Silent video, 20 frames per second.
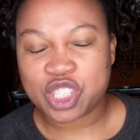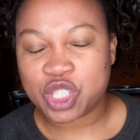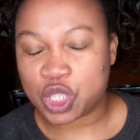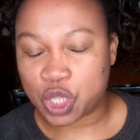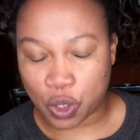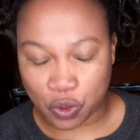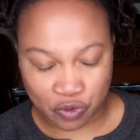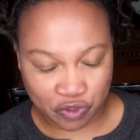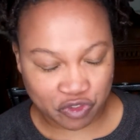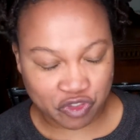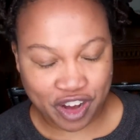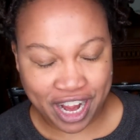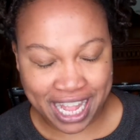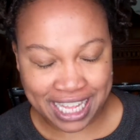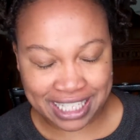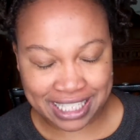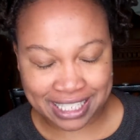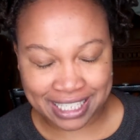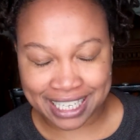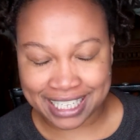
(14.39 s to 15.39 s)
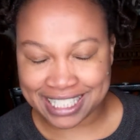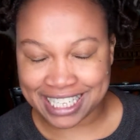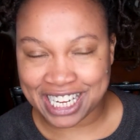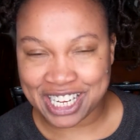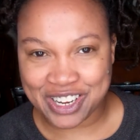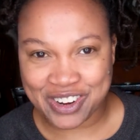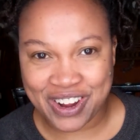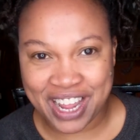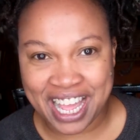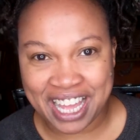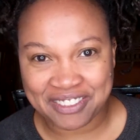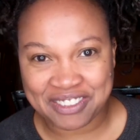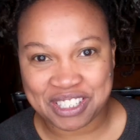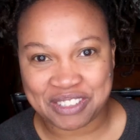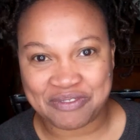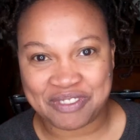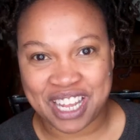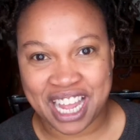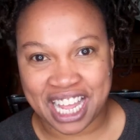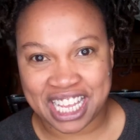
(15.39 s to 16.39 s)
Don't fret, because I know I have
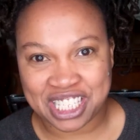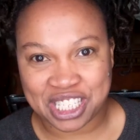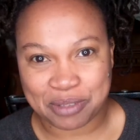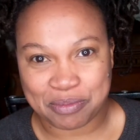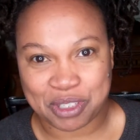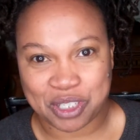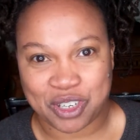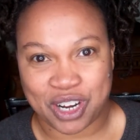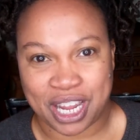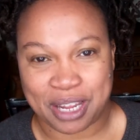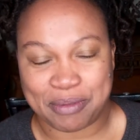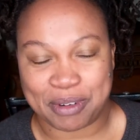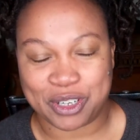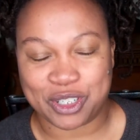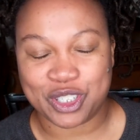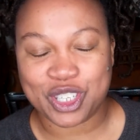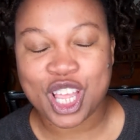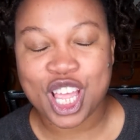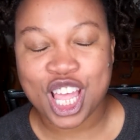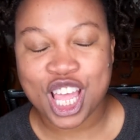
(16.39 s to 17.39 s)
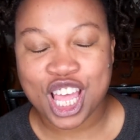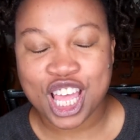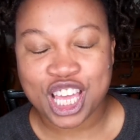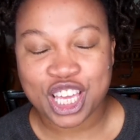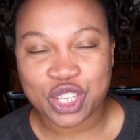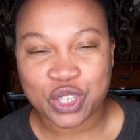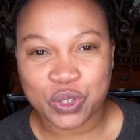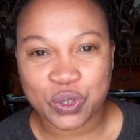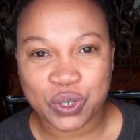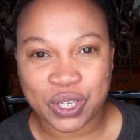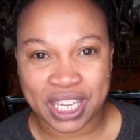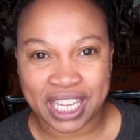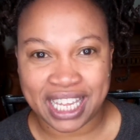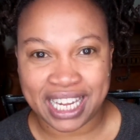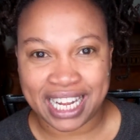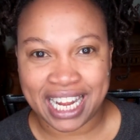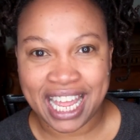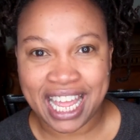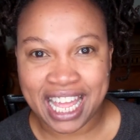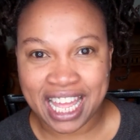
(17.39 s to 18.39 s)
some guy subscribers. You
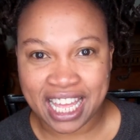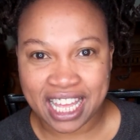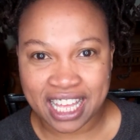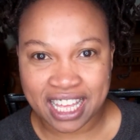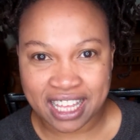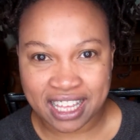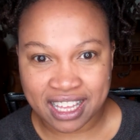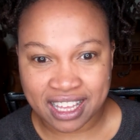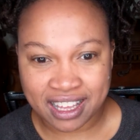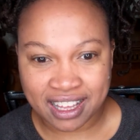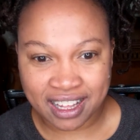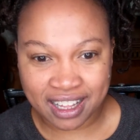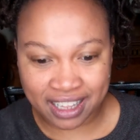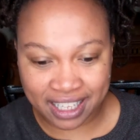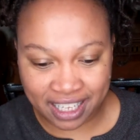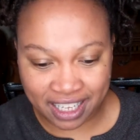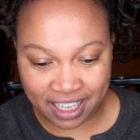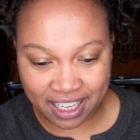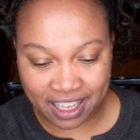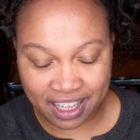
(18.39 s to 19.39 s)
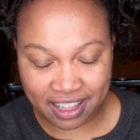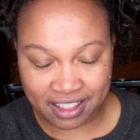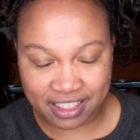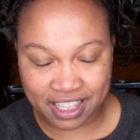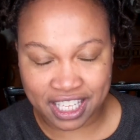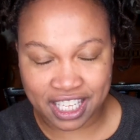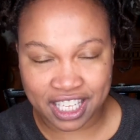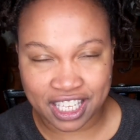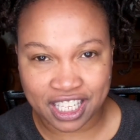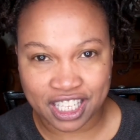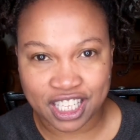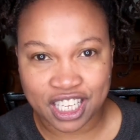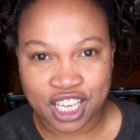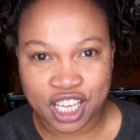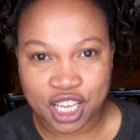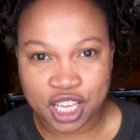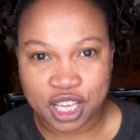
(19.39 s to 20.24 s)
can click the